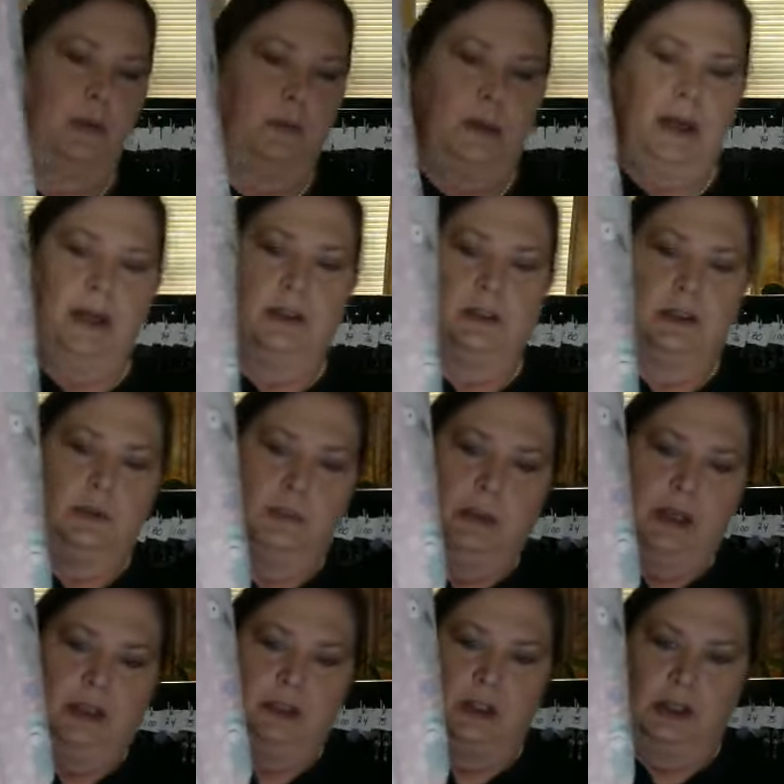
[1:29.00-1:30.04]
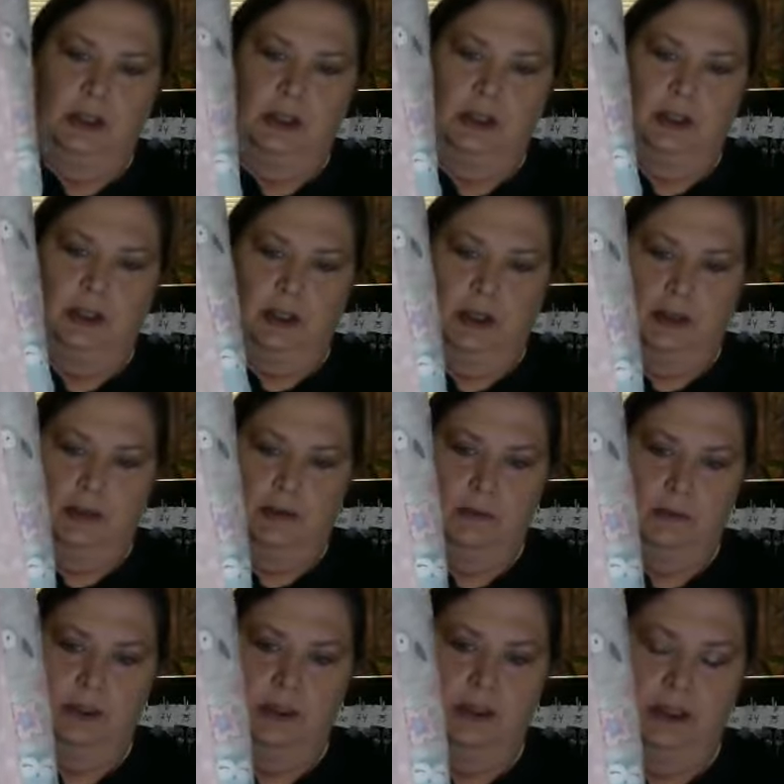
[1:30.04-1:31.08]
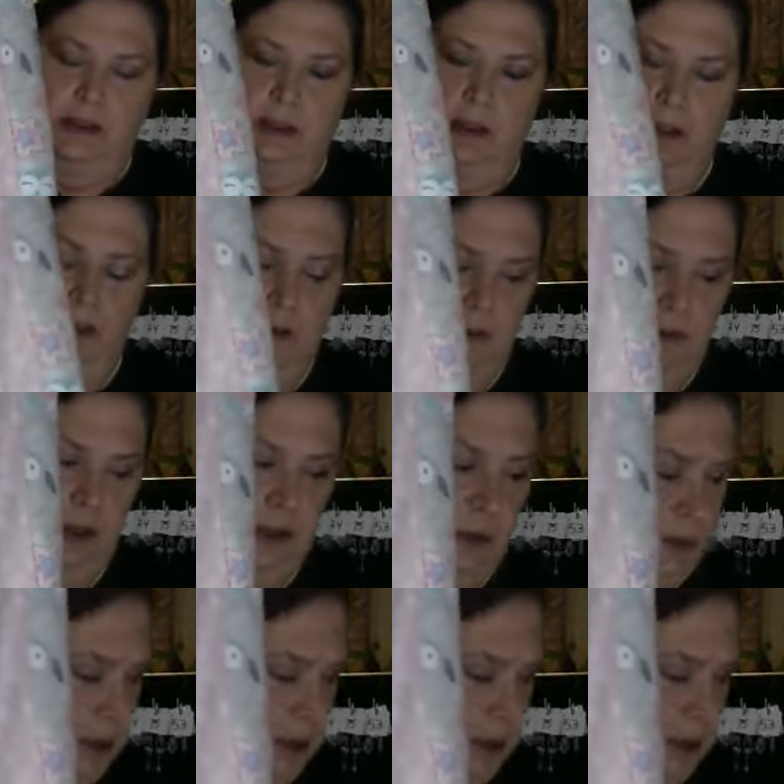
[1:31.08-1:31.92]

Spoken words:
bags measure, this one